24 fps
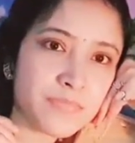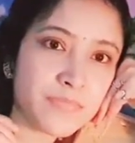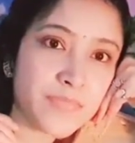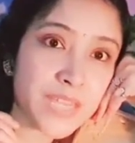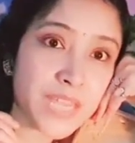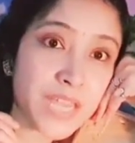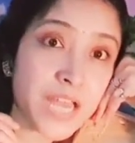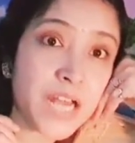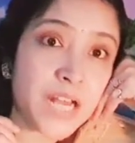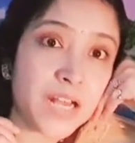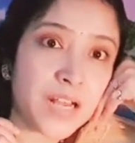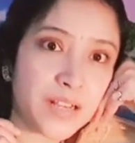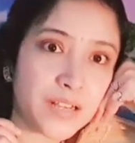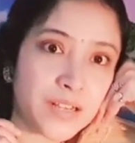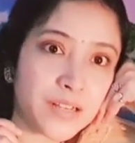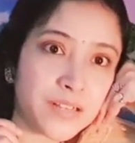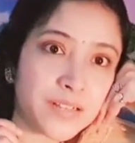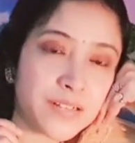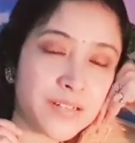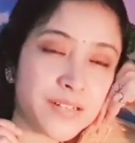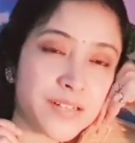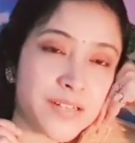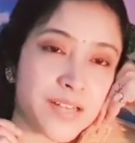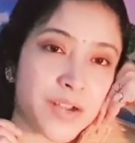yeah,
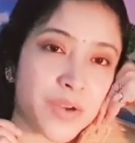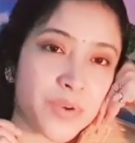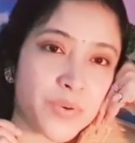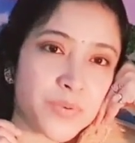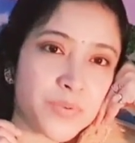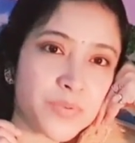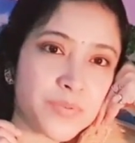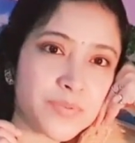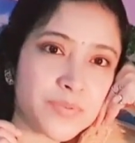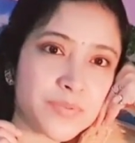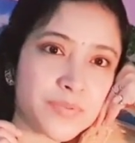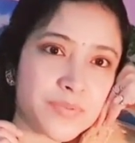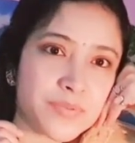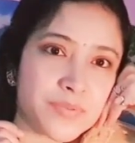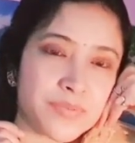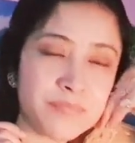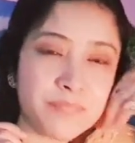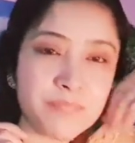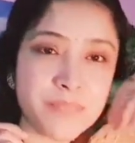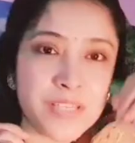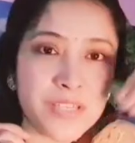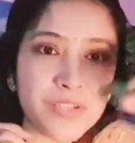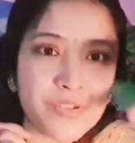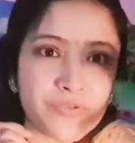now
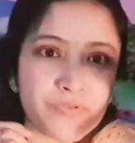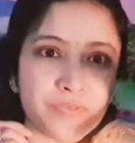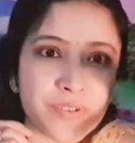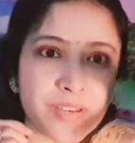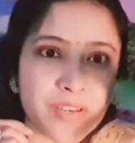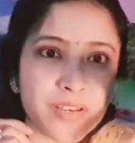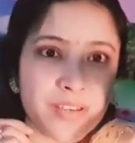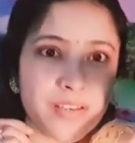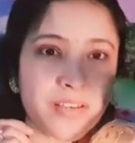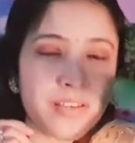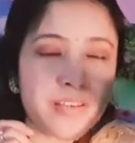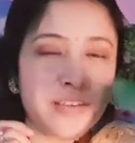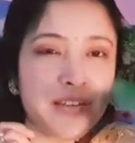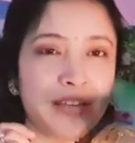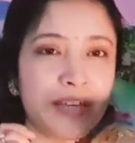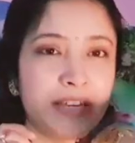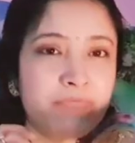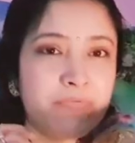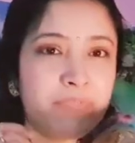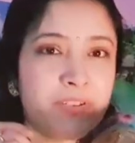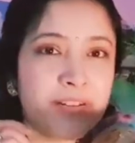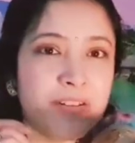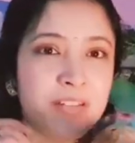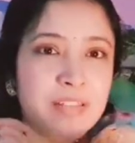mystery,
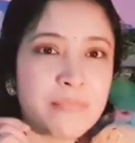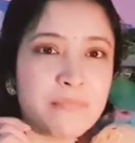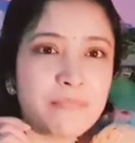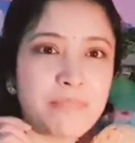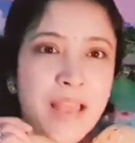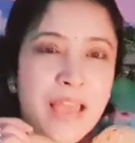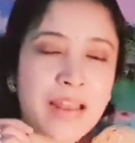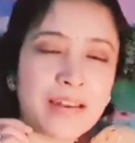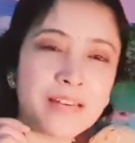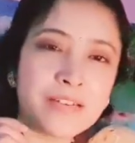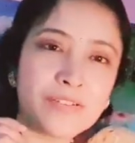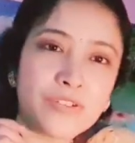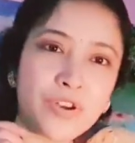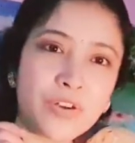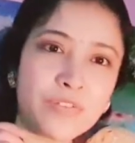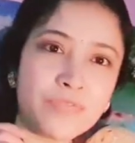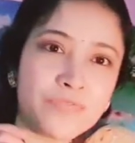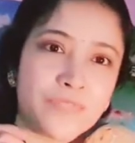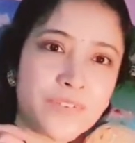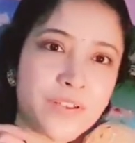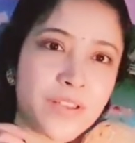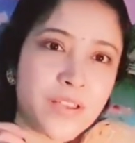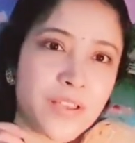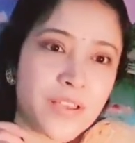even the planet of